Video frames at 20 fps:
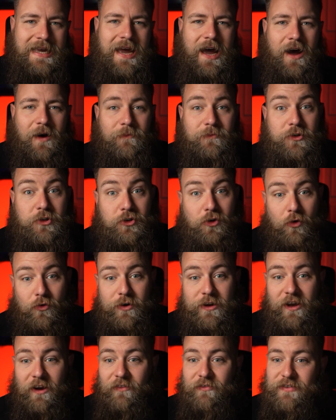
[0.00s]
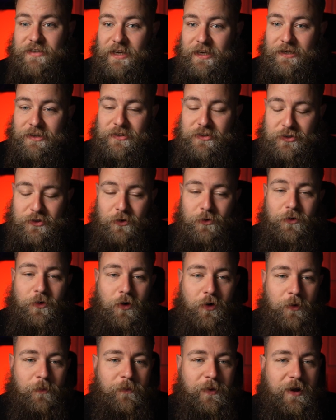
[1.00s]
I'm sorry I've taken so
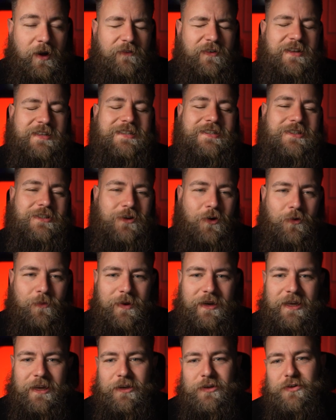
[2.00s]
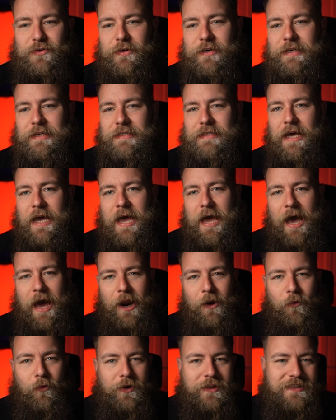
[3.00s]
long, but I've had so many entries and
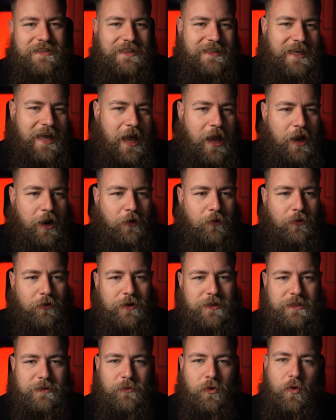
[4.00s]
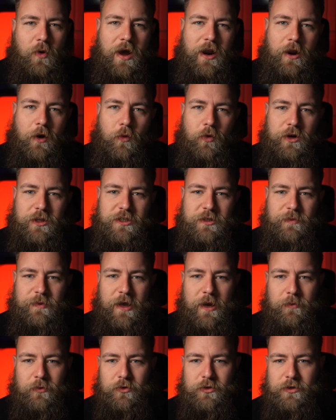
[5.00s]
I wanted to categorize them all, and I wanted to be
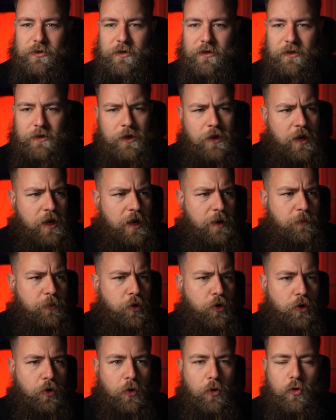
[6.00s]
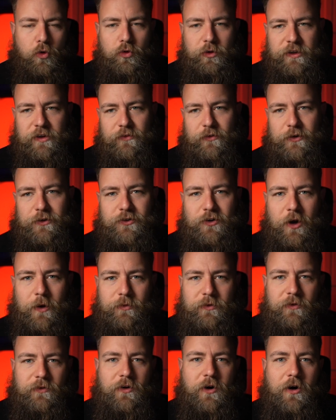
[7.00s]
able to put all different
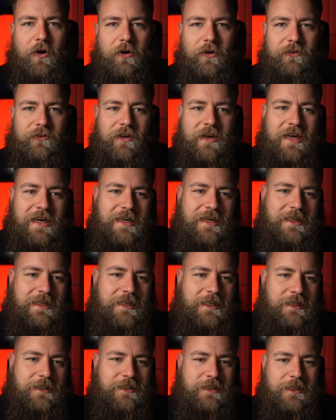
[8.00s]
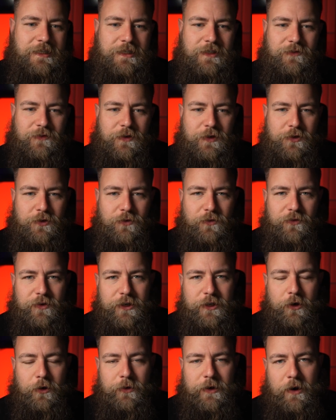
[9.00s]
types of cars in each individual
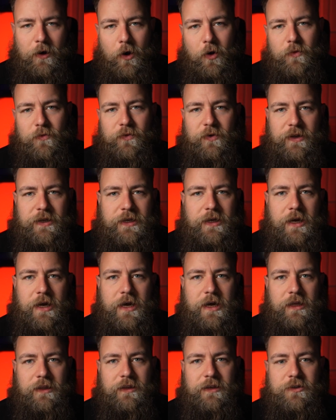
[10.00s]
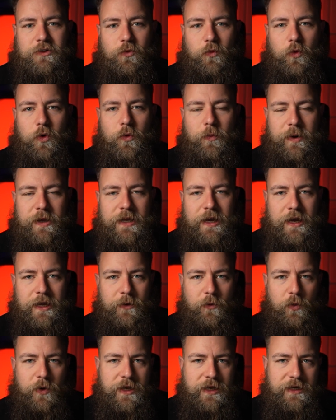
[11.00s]
video. Now, hopefully this will be a
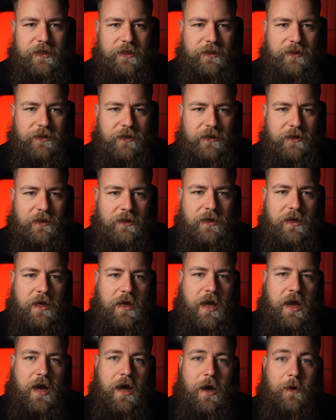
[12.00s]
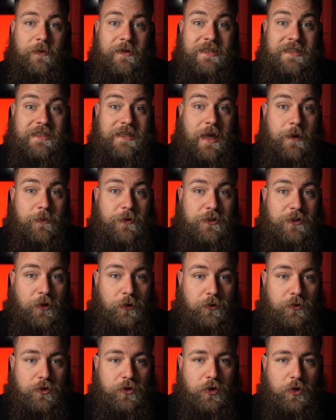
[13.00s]
weekly thing. This is
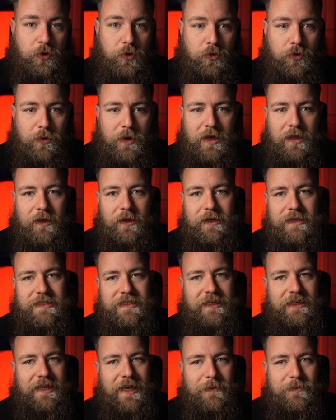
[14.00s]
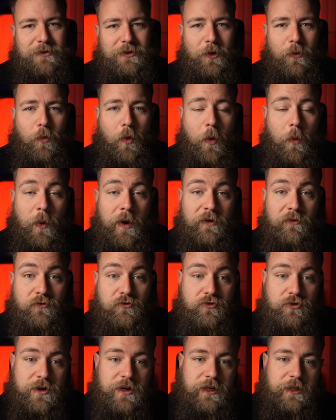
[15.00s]
episode 2. Like I said, episode 1 went
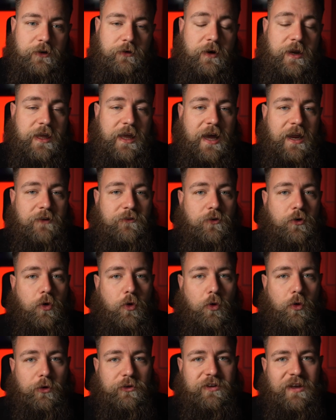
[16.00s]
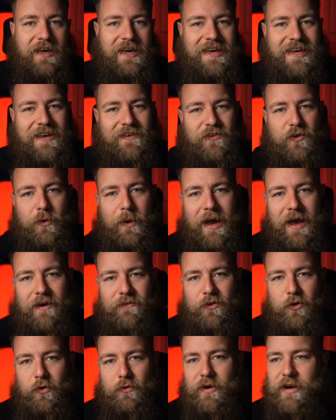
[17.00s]
really great. And of course, if you
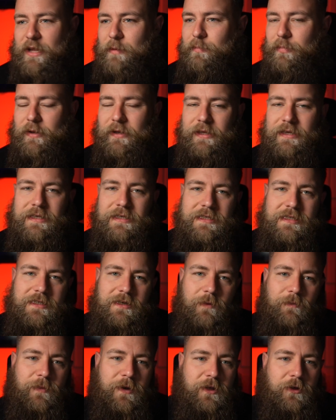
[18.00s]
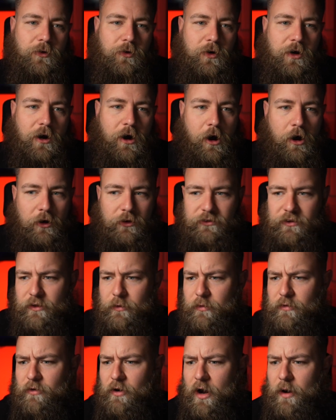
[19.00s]
haven't already, please submit your cars. I think
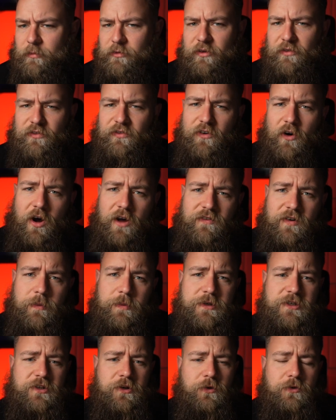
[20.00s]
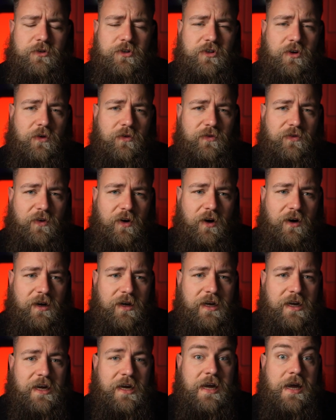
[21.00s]
we've got up to 5 episodes so far.
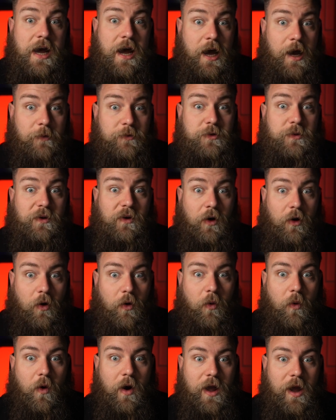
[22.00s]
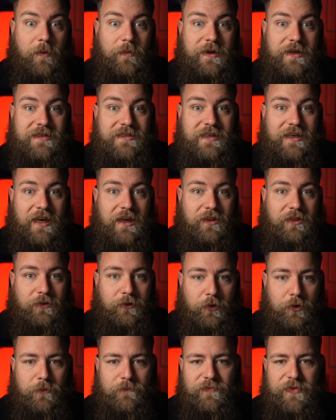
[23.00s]
So we've got quite a bit to get
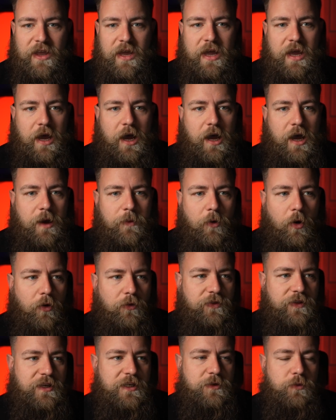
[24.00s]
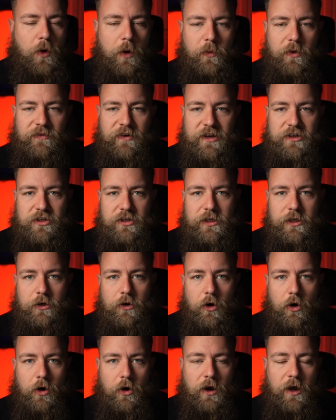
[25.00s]
through. On this one, we've actually
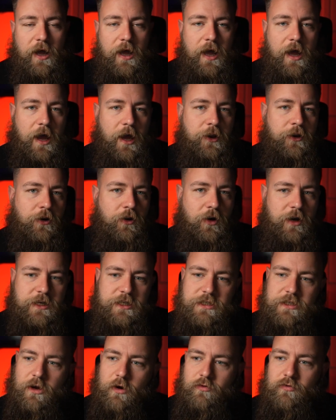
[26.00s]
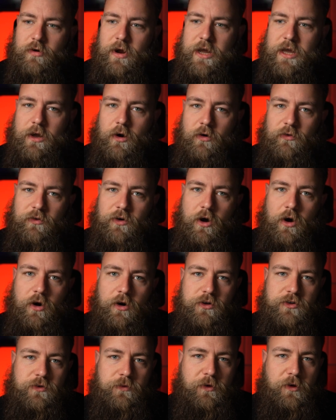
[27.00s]
got a nice array of
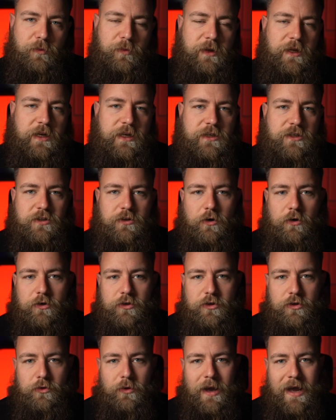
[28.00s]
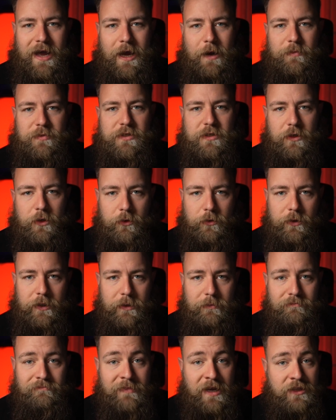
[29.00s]
cars from completely stock to absolutely
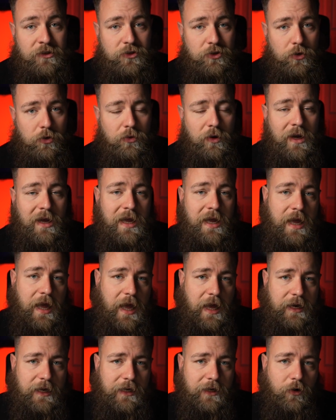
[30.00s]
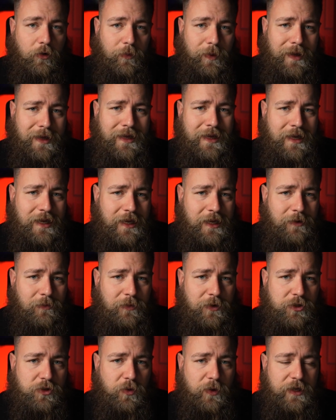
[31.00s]
mental, and a little bit in
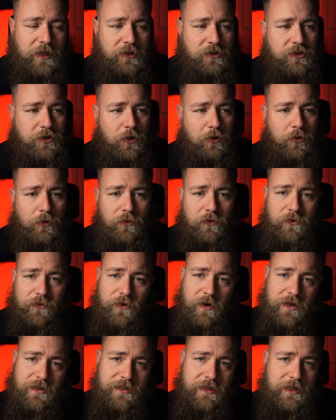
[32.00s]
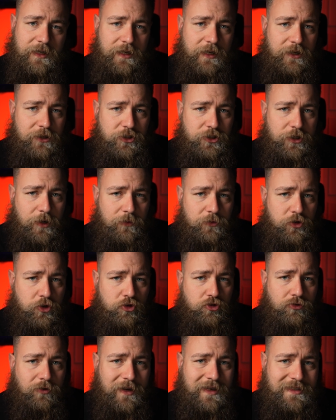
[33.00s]
between. So firstly, let's jump
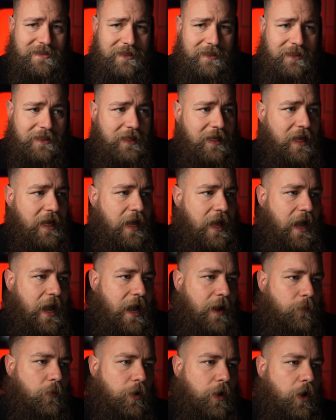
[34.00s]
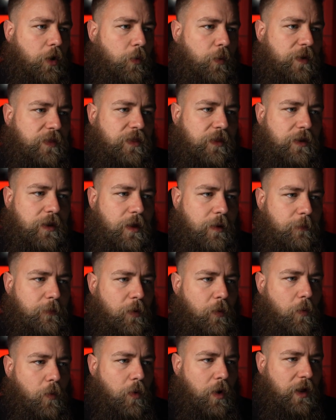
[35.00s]
straight in and we'll go with number
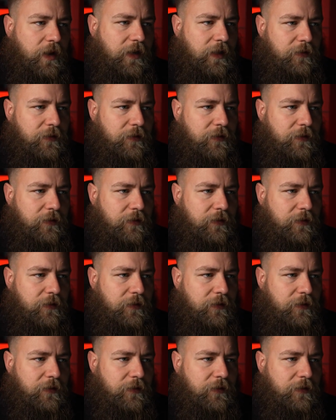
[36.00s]
1.